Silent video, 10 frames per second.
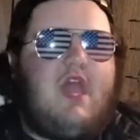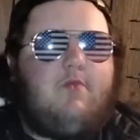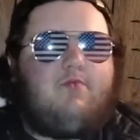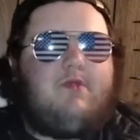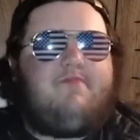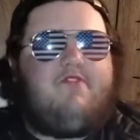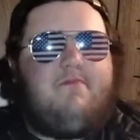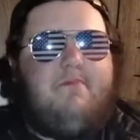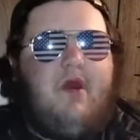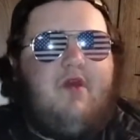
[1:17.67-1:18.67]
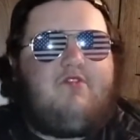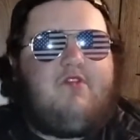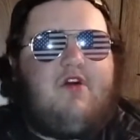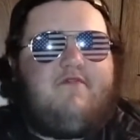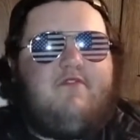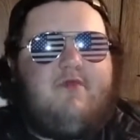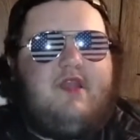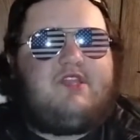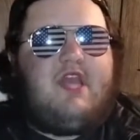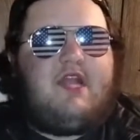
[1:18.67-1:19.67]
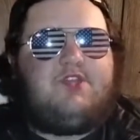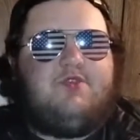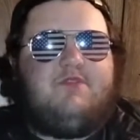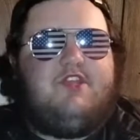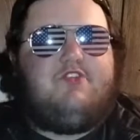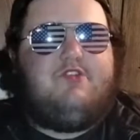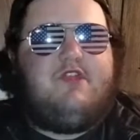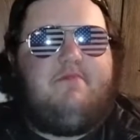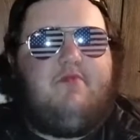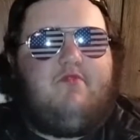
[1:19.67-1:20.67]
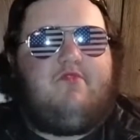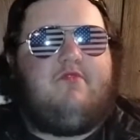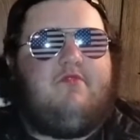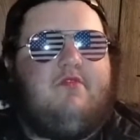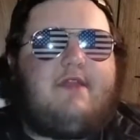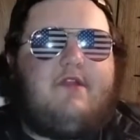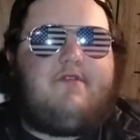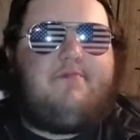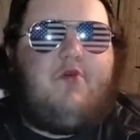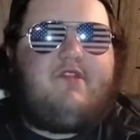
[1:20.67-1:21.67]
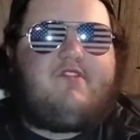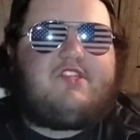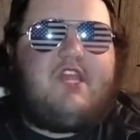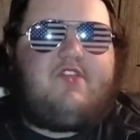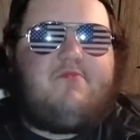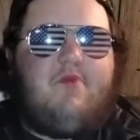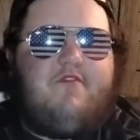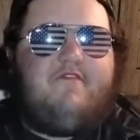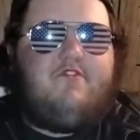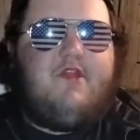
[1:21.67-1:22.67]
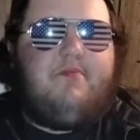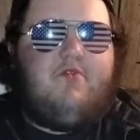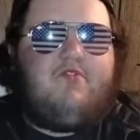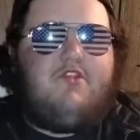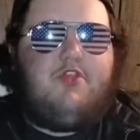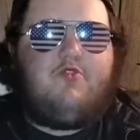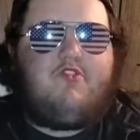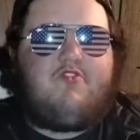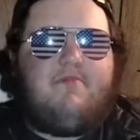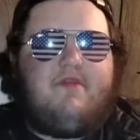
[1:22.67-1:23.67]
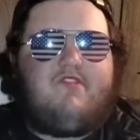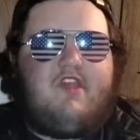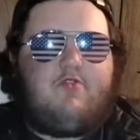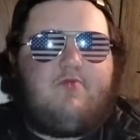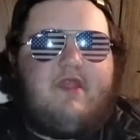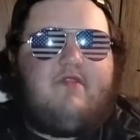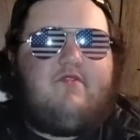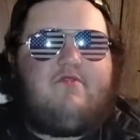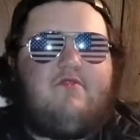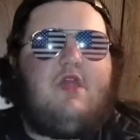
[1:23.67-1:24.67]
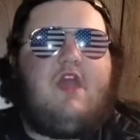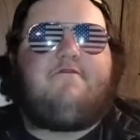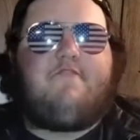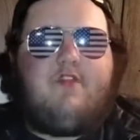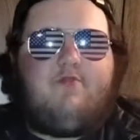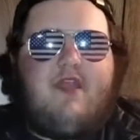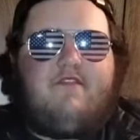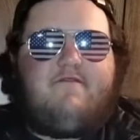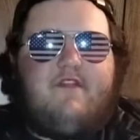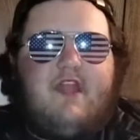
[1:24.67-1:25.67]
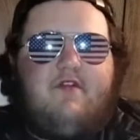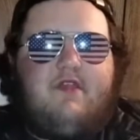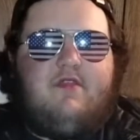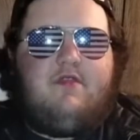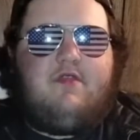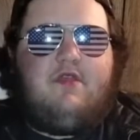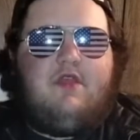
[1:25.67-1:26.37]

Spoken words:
It rips your balls off and reattaches them to your nipples. At other points, it takes them off your nipples and uses them as earrings. And for the grand finale,